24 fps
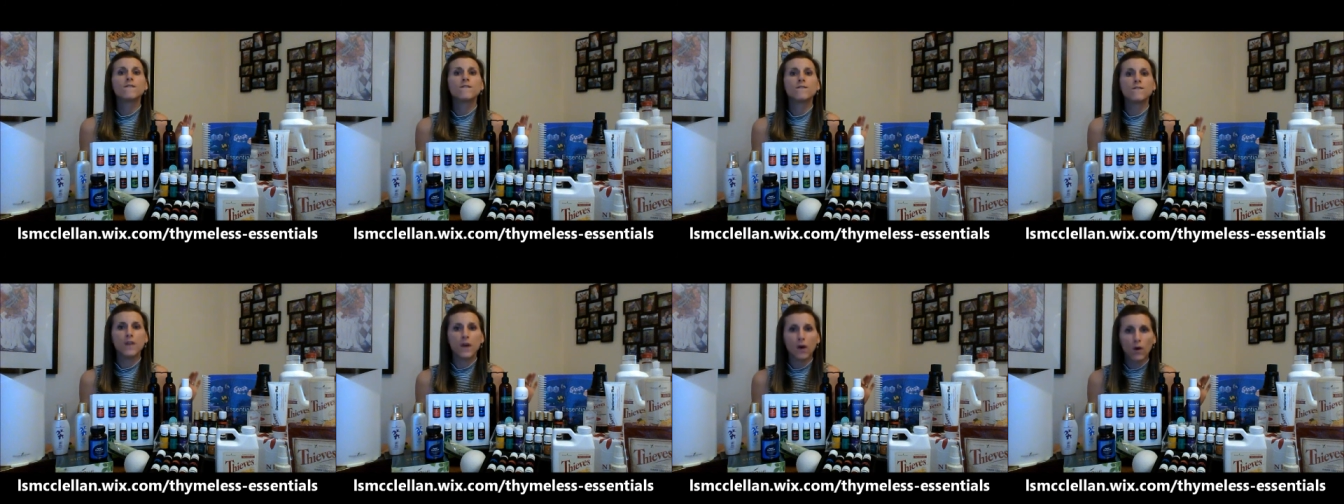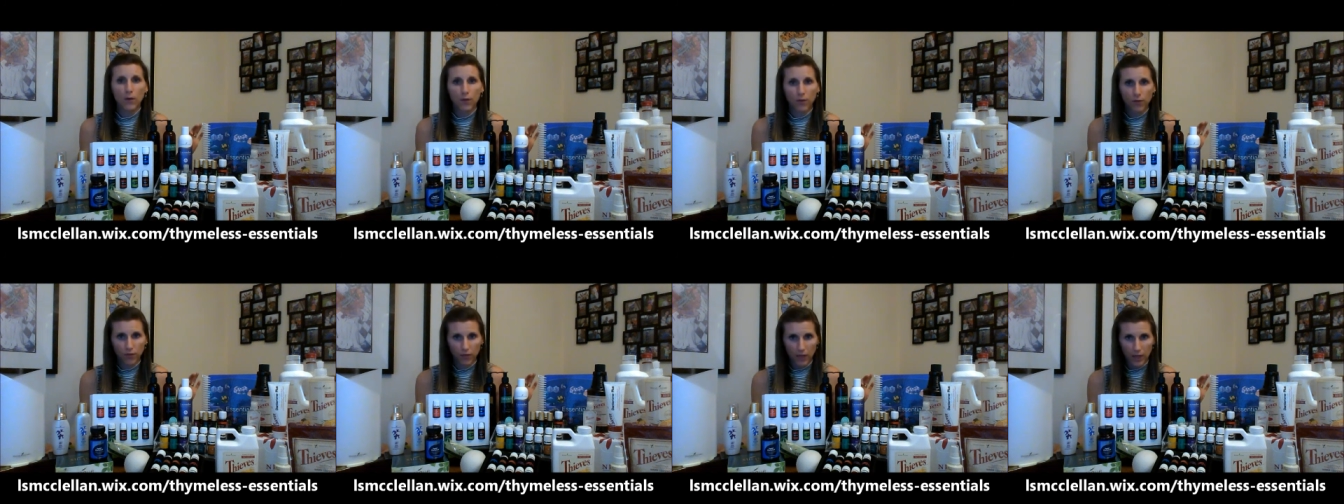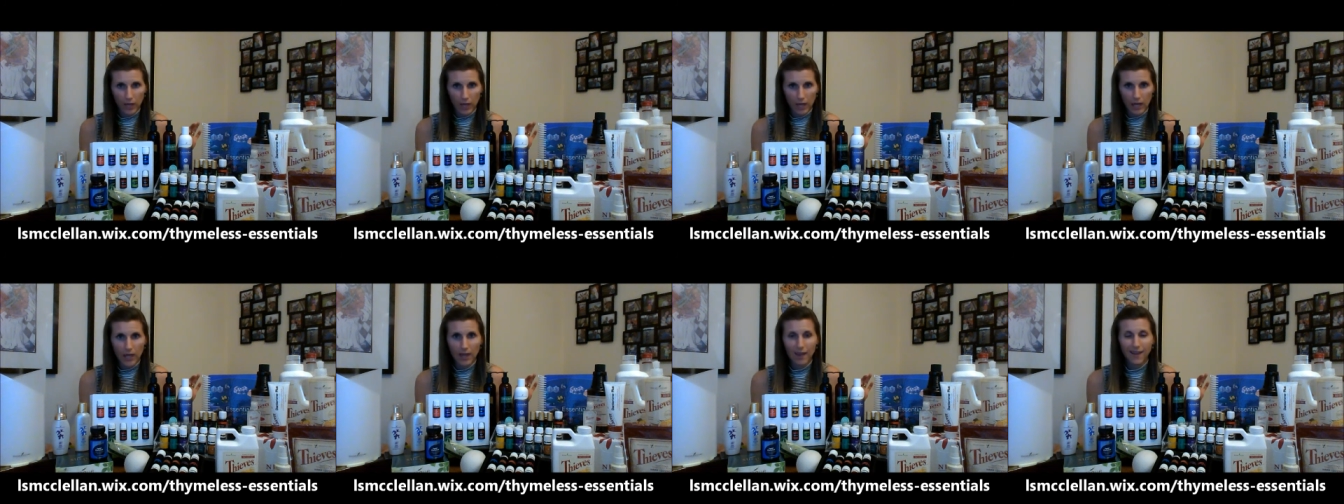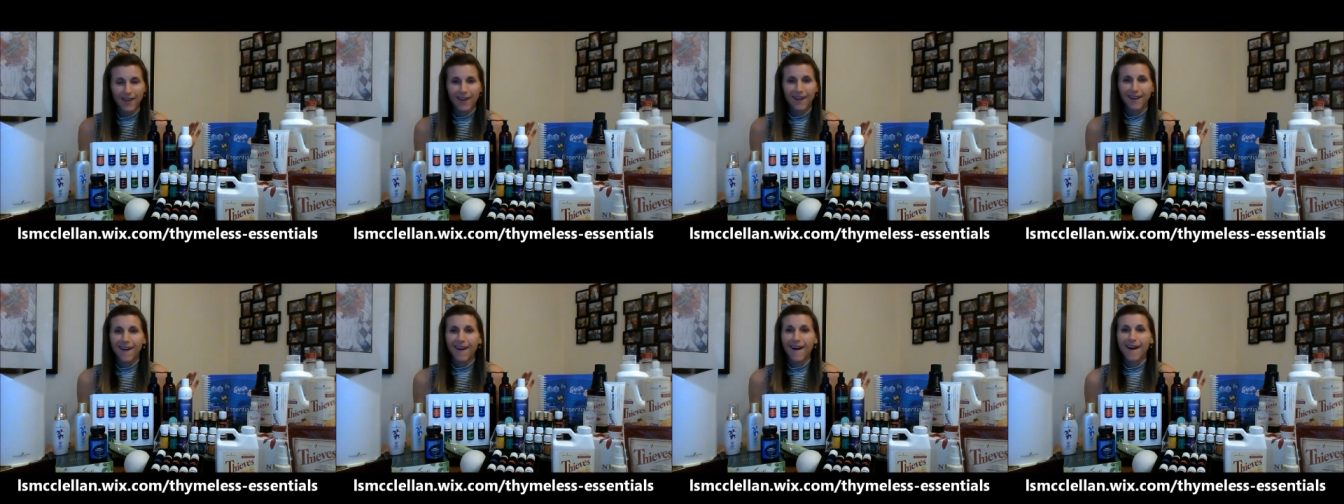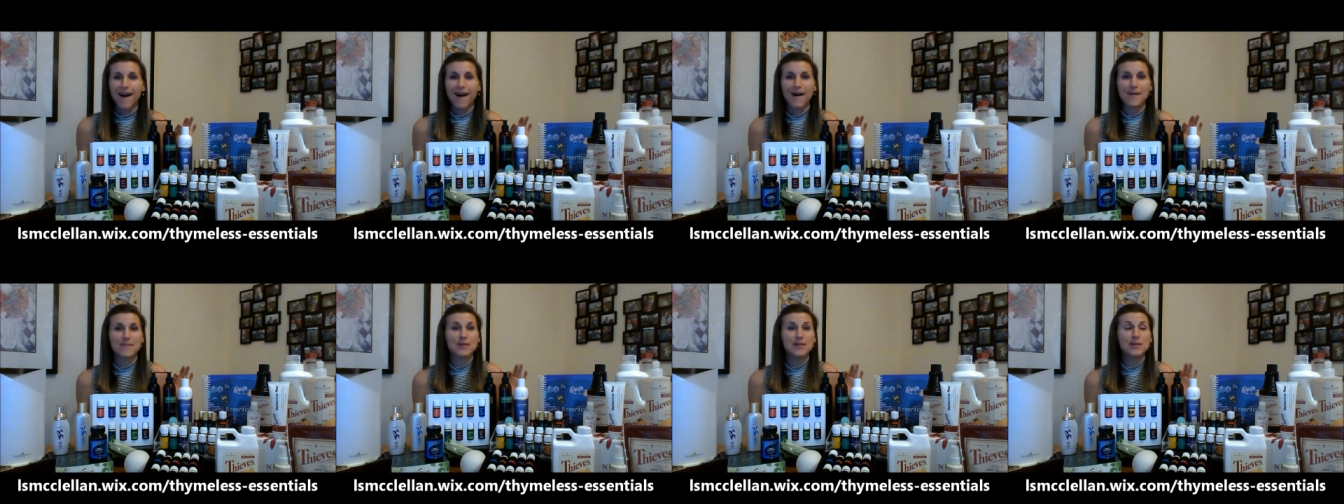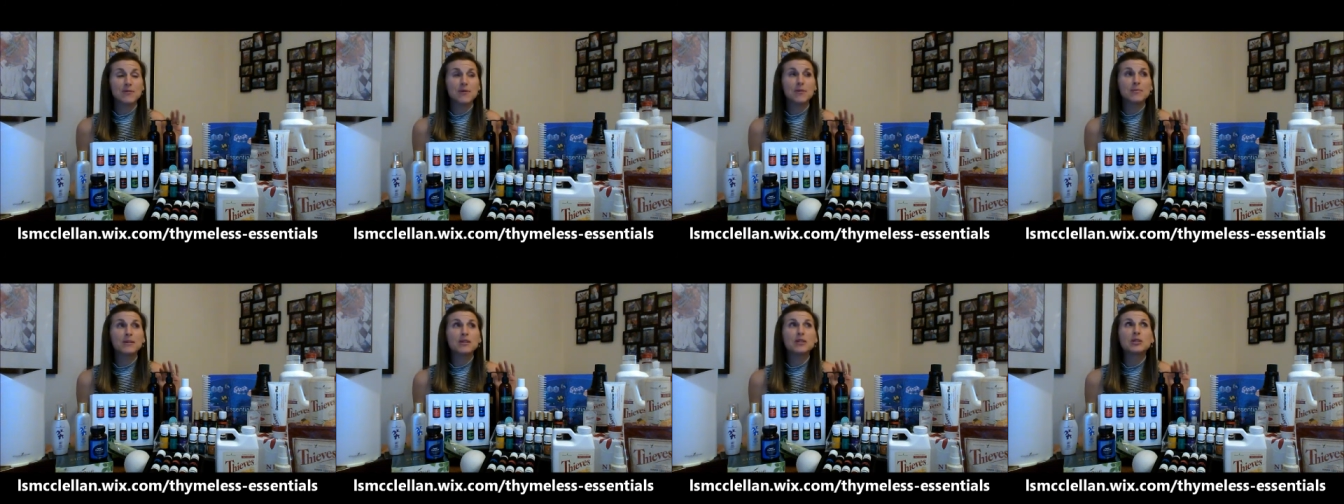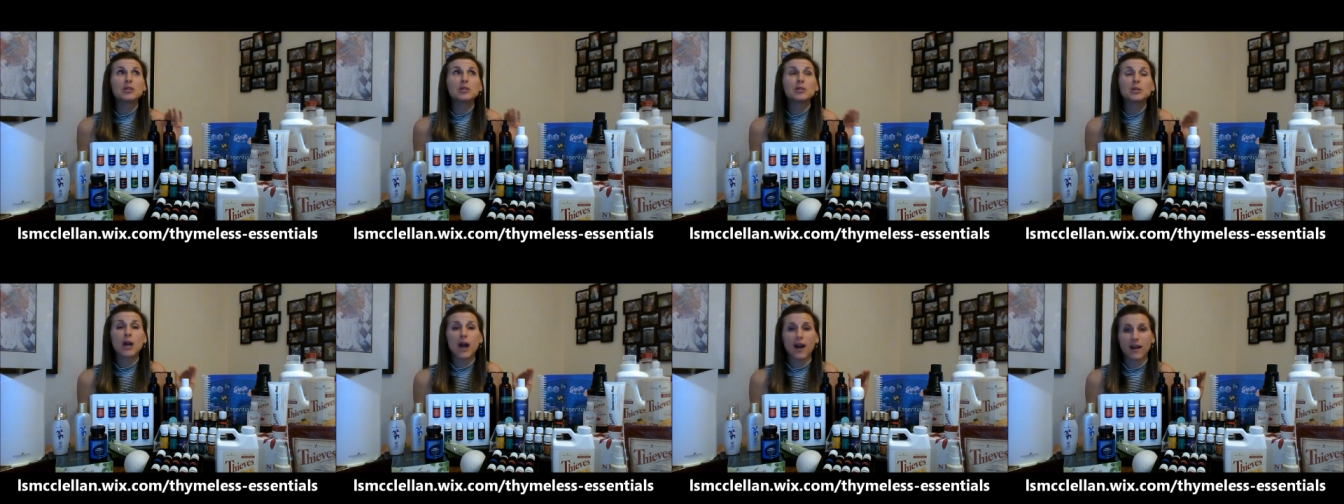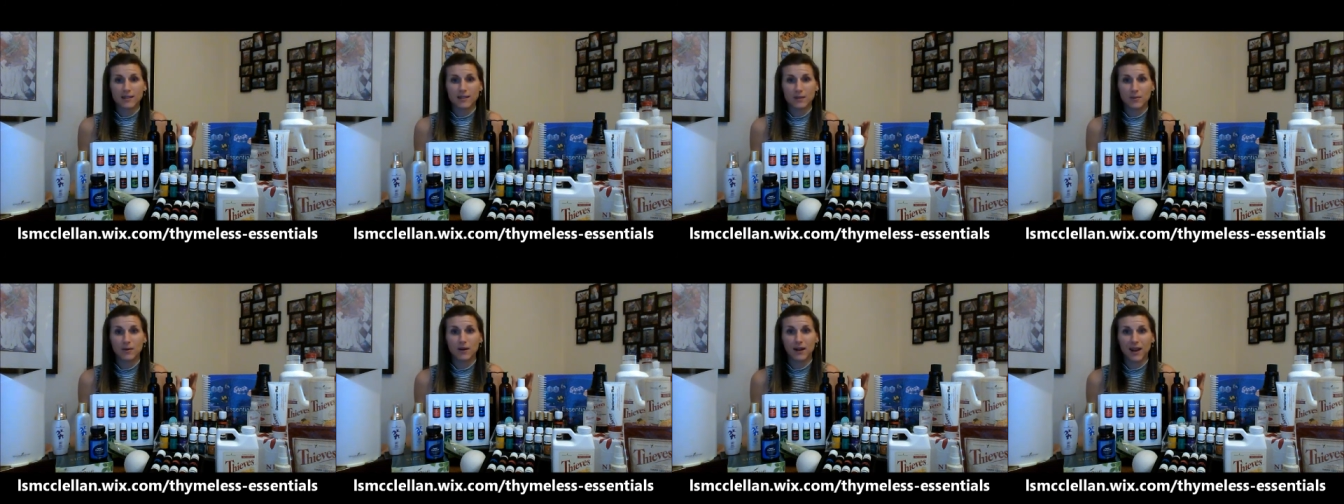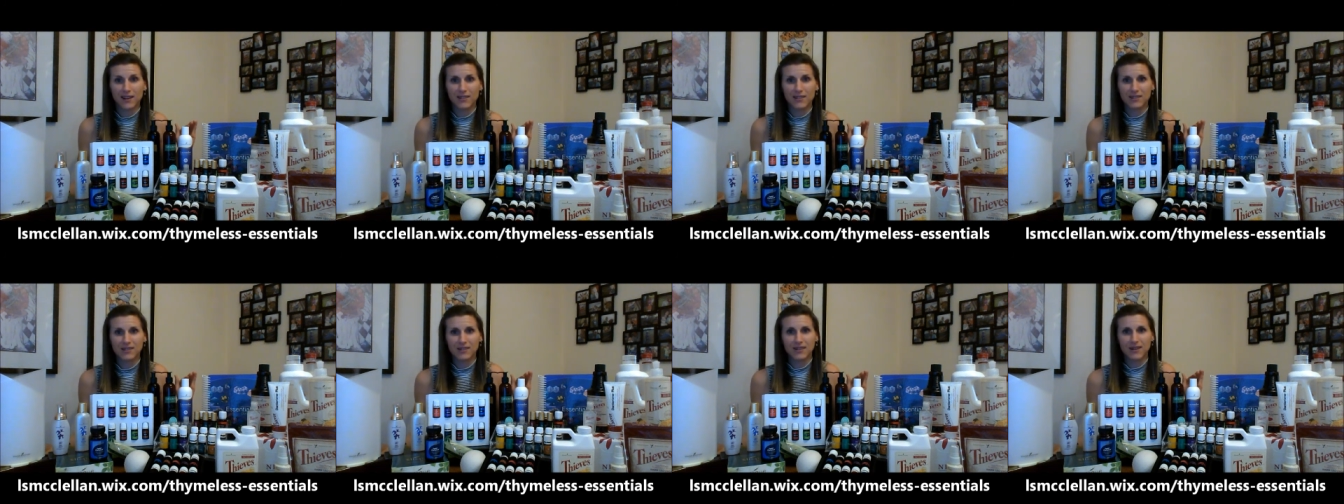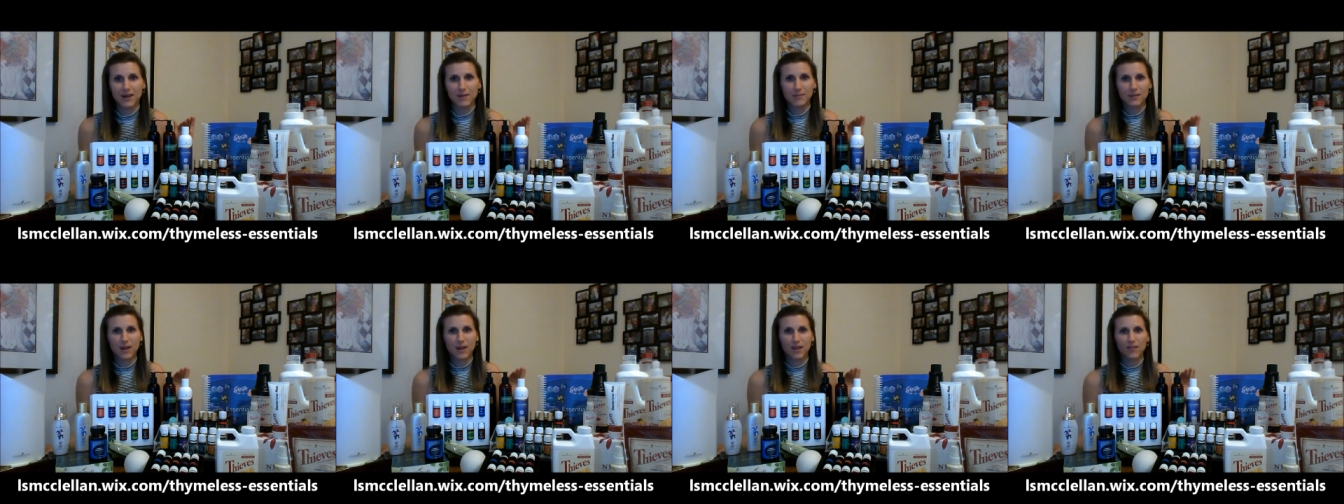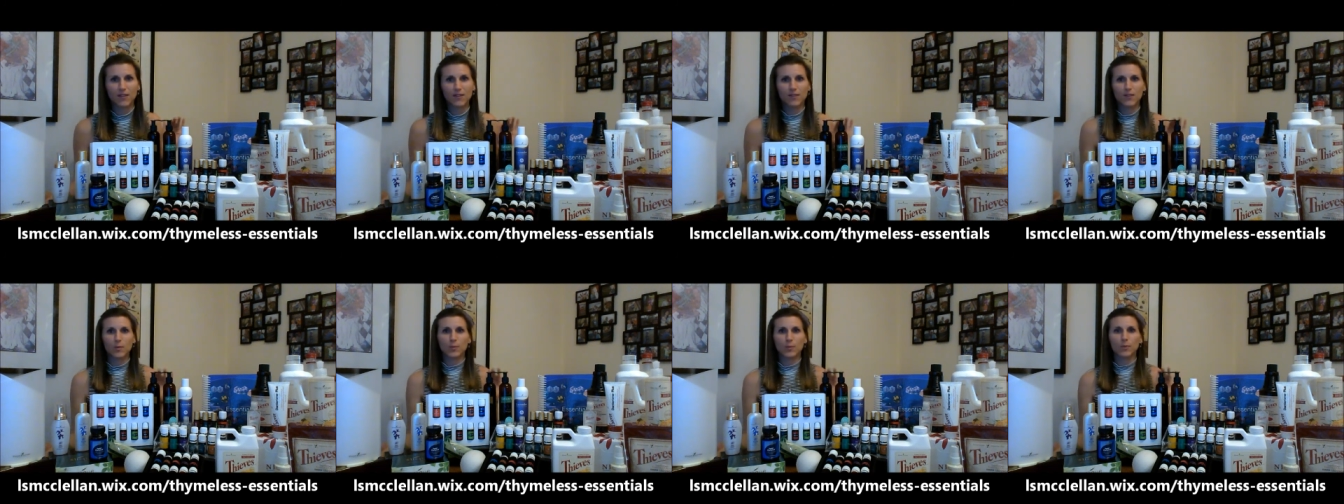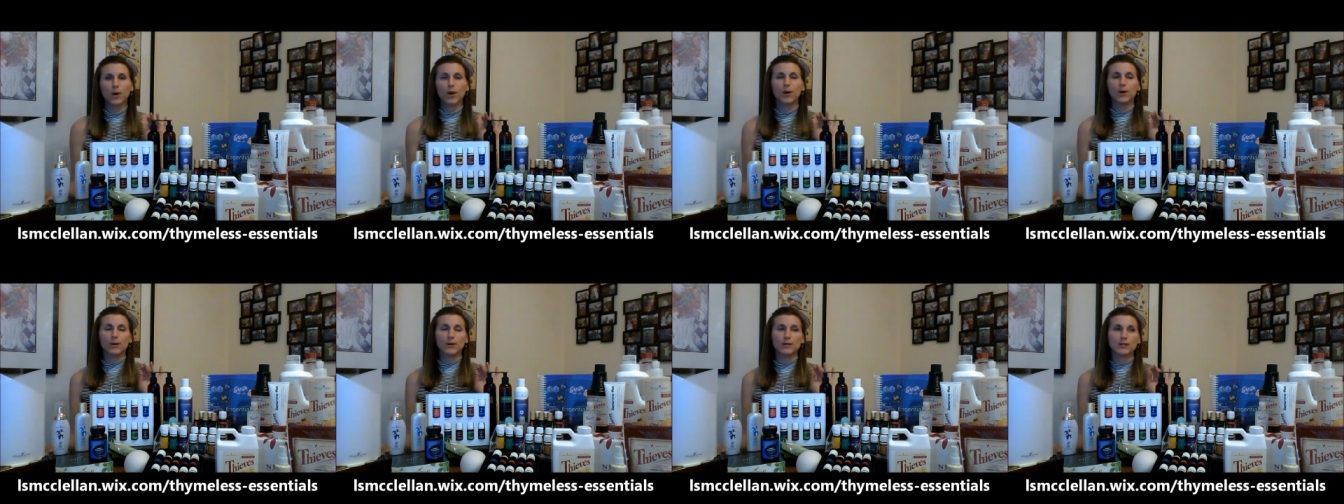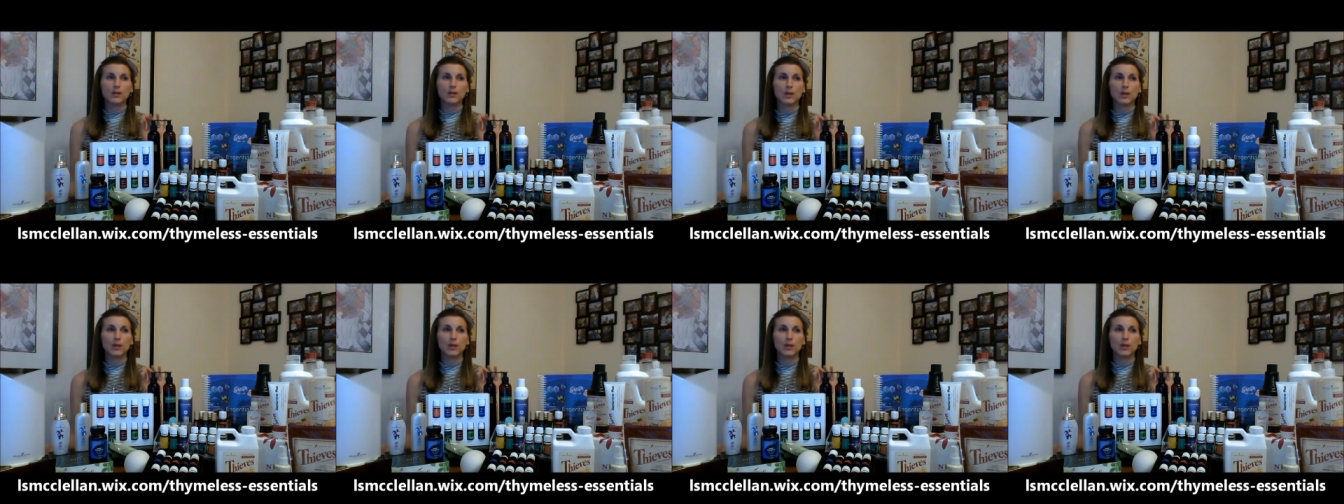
filthy. You will be shocked at what actually comes off of your produce.